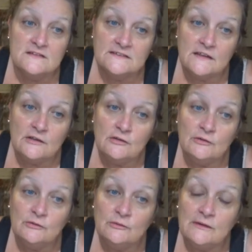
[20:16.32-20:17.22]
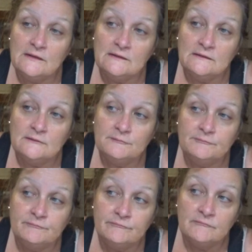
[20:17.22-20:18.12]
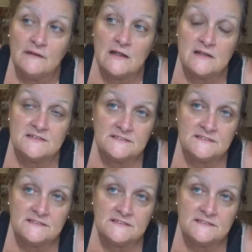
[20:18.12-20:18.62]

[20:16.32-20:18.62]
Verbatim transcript: So. Um, yeah,